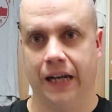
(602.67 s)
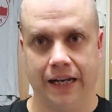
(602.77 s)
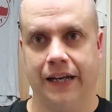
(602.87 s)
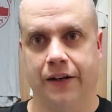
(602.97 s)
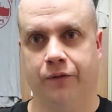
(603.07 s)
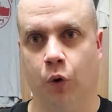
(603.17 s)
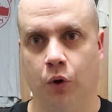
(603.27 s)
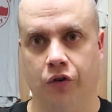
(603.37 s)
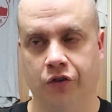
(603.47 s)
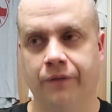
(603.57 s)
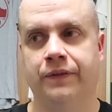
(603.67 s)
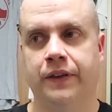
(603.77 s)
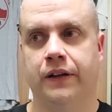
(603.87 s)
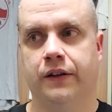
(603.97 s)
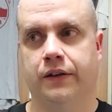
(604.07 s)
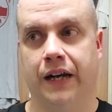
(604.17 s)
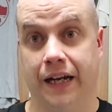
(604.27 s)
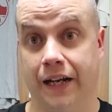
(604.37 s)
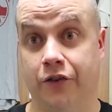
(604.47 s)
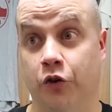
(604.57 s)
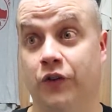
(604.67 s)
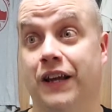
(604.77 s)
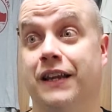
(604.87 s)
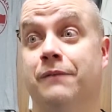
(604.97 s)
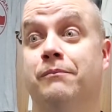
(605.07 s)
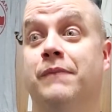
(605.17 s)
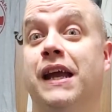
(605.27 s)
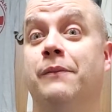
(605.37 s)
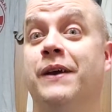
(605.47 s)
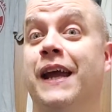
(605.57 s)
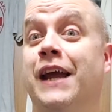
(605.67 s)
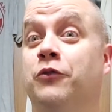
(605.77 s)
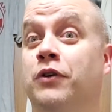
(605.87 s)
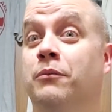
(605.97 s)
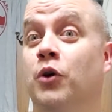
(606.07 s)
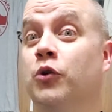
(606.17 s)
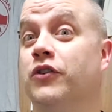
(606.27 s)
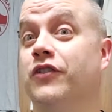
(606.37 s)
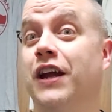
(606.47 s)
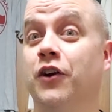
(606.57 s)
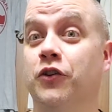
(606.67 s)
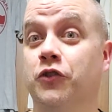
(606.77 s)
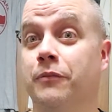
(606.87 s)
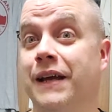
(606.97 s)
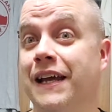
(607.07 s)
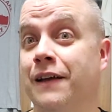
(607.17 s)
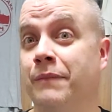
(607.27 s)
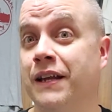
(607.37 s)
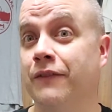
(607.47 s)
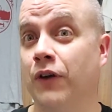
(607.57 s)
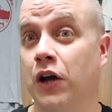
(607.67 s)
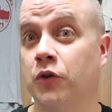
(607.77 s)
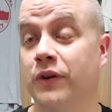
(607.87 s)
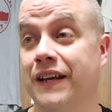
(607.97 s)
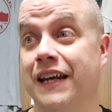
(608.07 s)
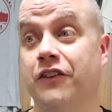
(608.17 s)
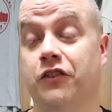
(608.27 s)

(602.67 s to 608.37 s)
and they divorced. And then it turns out that maybe Adrian Brody's character may have been the father of the kid,